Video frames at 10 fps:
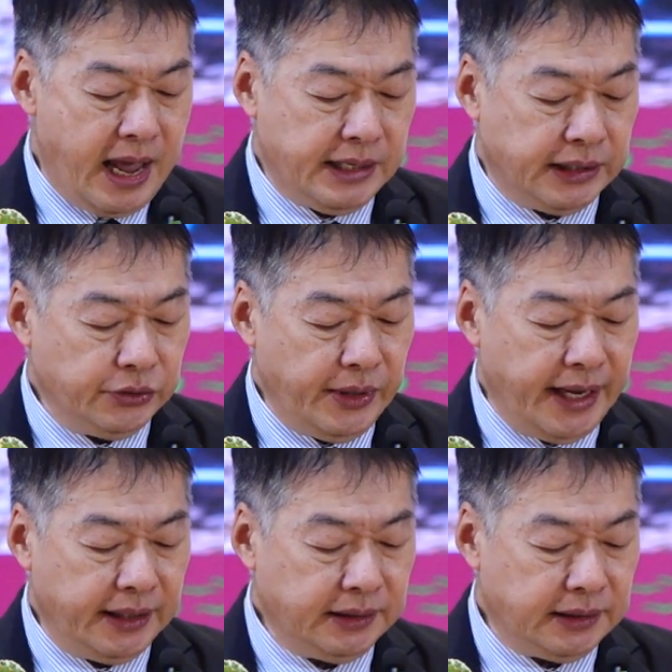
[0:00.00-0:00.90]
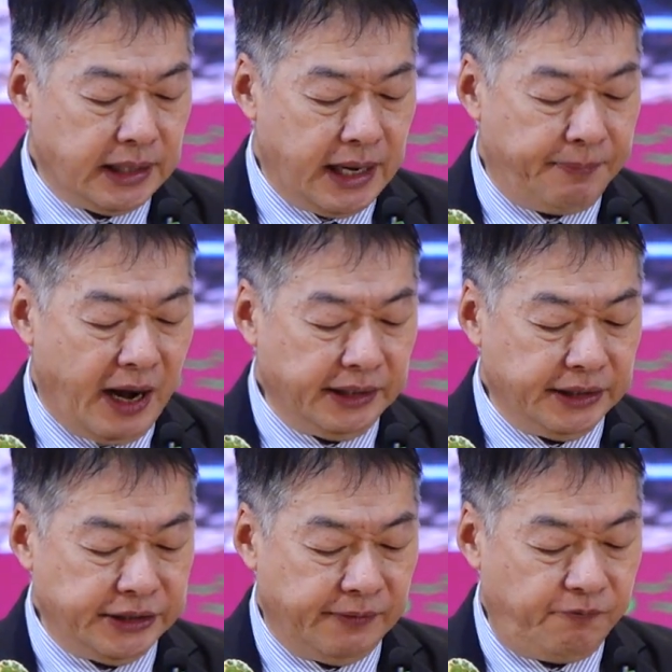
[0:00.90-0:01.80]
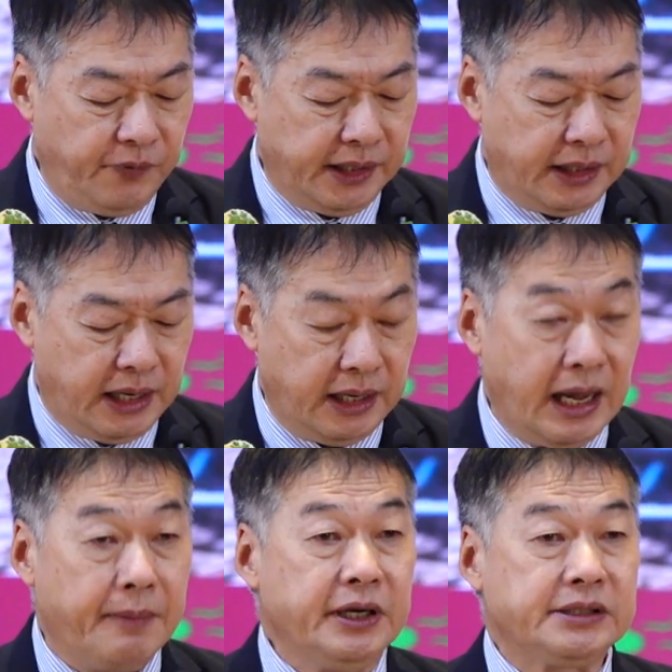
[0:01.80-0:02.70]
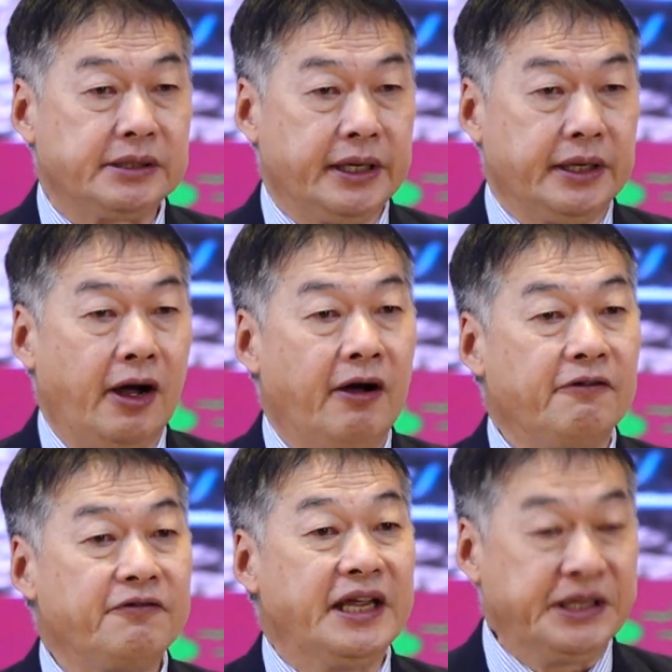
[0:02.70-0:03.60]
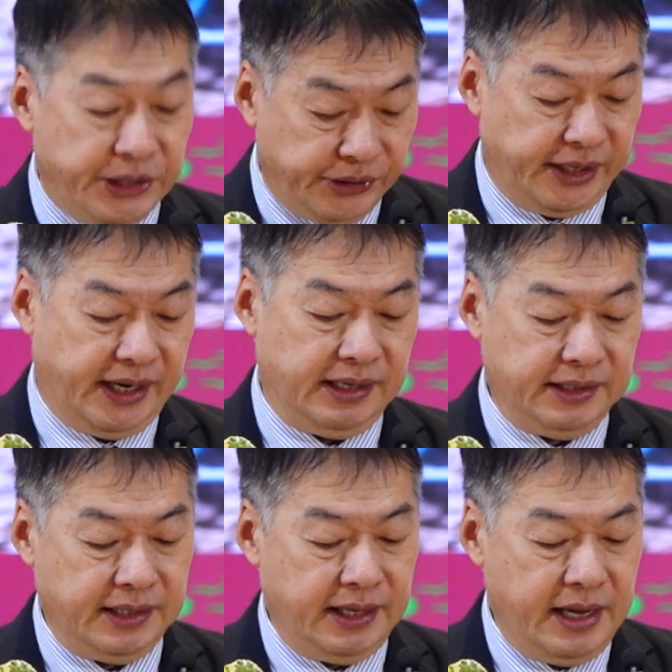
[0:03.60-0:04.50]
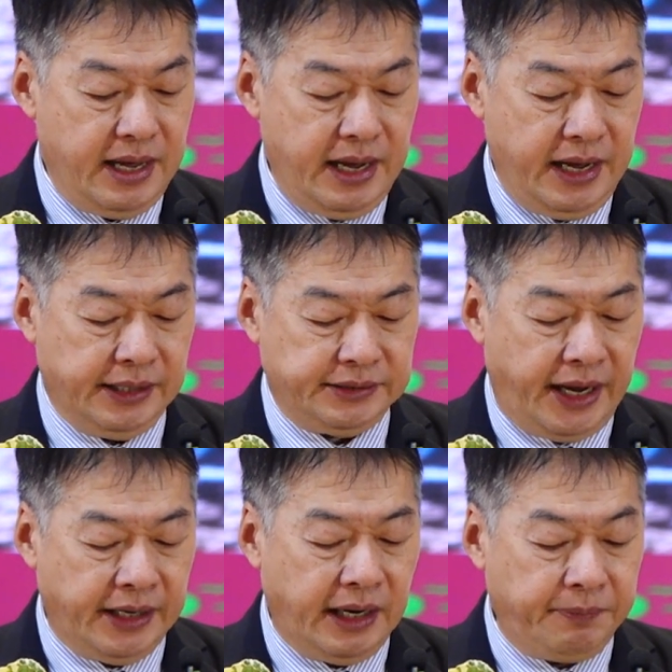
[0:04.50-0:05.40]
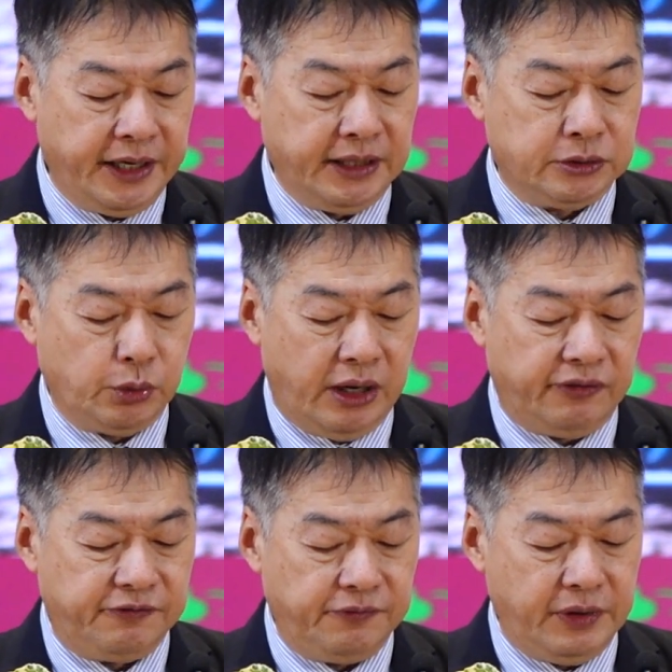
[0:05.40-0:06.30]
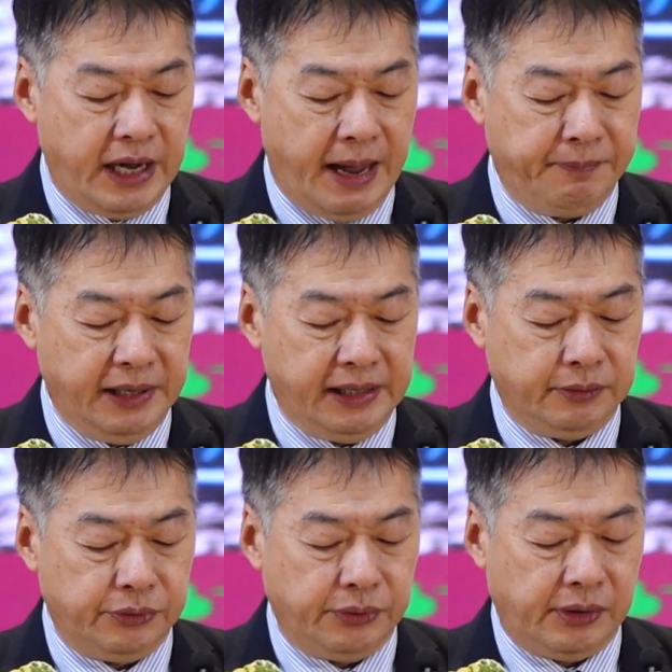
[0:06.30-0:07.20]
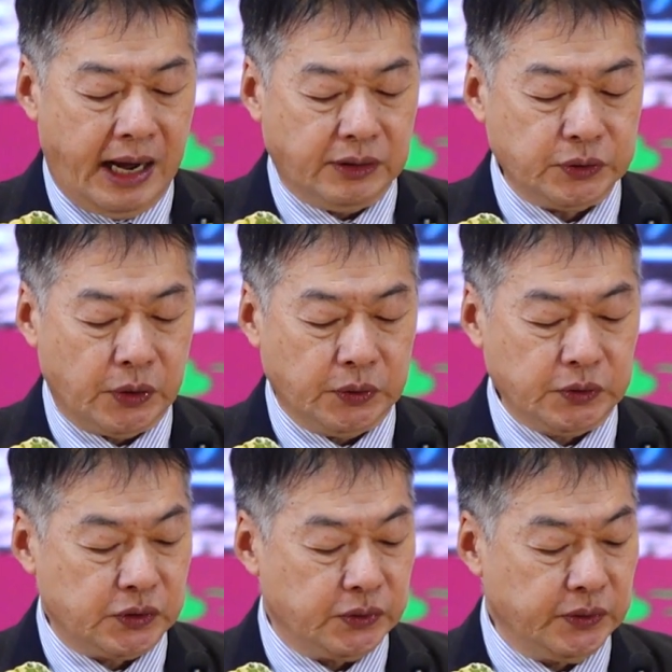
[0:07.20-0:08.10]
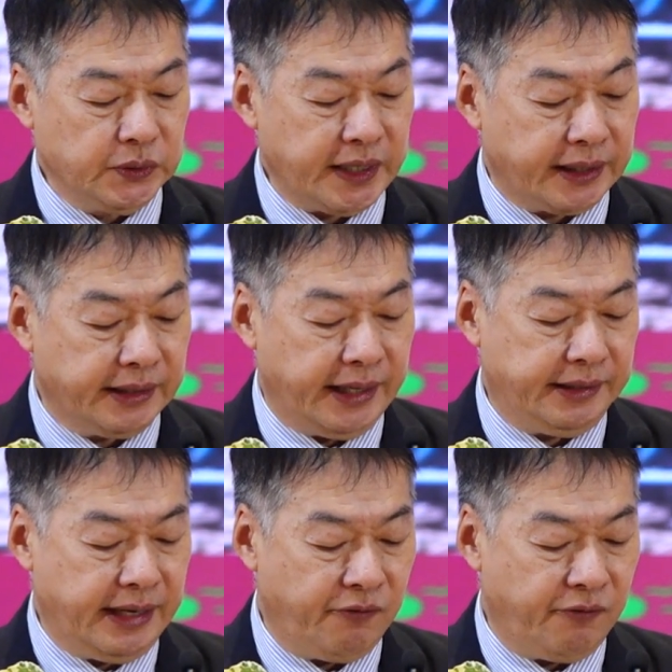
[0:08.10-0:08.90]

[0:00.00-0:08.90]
The UN partnership with the Ministry of Interior is enabling 12 million rural households to segregate their